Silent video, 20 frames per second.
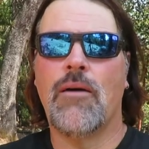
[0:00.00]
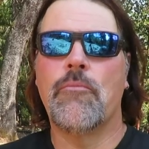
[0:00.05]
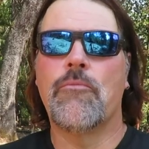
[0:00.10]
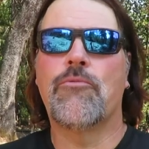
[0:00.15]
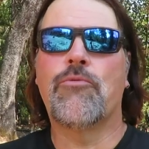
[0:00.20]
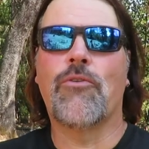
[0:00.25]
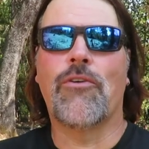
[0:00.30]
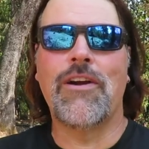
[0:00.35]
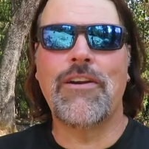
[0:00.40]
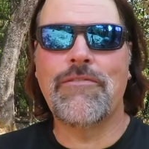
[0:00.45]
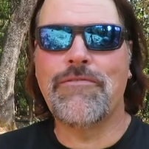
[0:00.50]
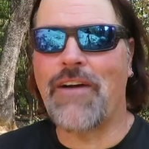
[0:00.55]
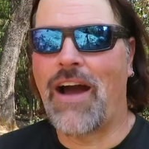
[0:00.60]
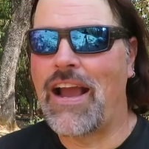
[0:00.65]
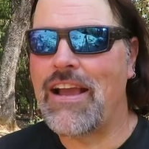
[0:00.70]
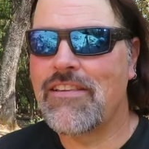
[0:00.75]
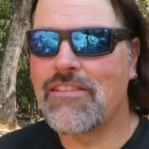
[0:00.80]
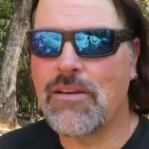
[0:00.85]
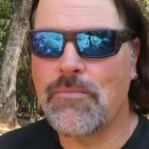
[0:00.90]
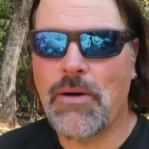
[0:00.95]
for
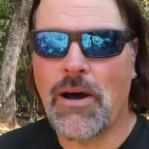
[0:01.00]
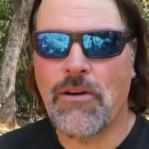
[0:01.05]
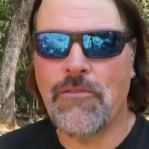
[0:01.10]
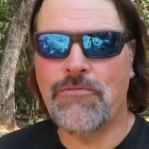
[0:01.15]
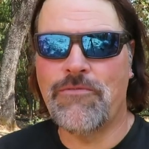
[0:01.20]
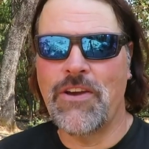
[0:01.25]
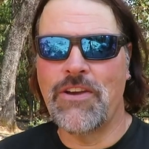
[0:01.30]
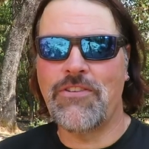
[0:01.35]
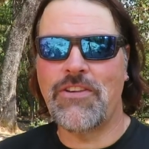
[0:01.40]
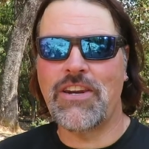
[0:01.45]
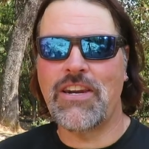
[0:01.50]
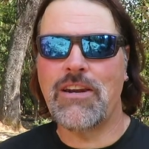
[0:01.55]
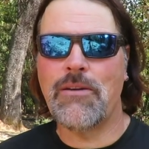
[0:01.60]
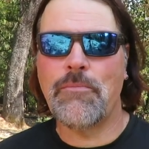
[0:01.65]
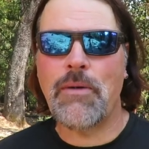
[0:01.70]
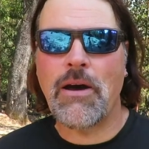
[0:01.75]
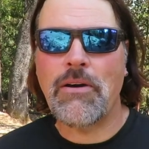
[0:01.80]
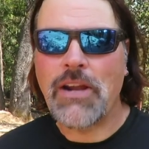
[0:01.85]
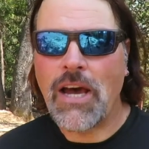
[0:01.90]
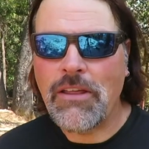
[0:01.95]
advice about fishing and
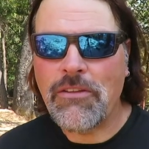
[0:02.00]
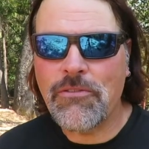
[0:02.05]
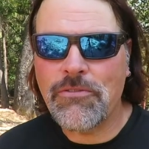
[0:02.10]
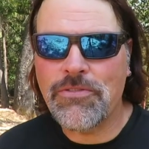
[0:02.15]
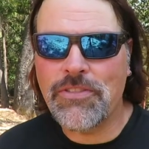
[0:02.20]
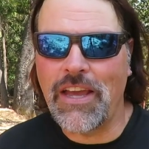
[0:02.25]
about other